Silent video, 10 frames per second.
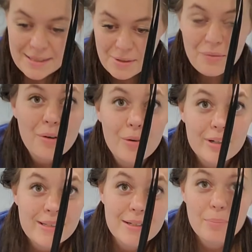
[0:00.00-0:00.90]
So of
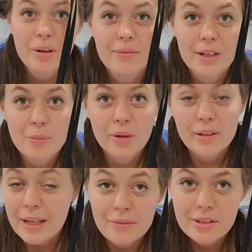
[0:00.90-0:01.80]
course, in a perfect
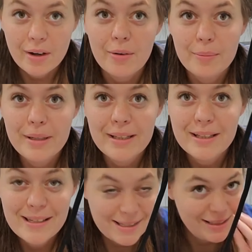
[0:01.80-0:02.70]
world, every dog would be
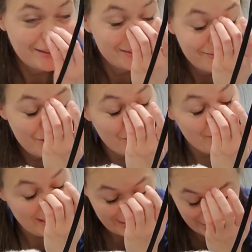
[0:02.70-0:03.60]
this still.
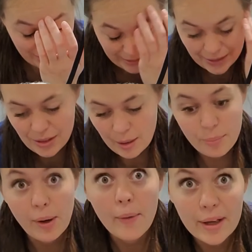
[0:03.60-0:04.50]
Josie is just a
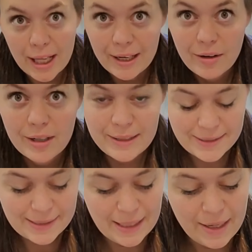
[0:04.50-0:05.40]
pro at getting her
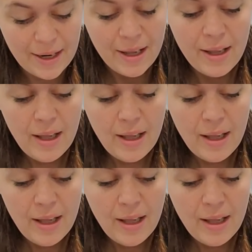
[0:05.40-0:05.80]
nails done.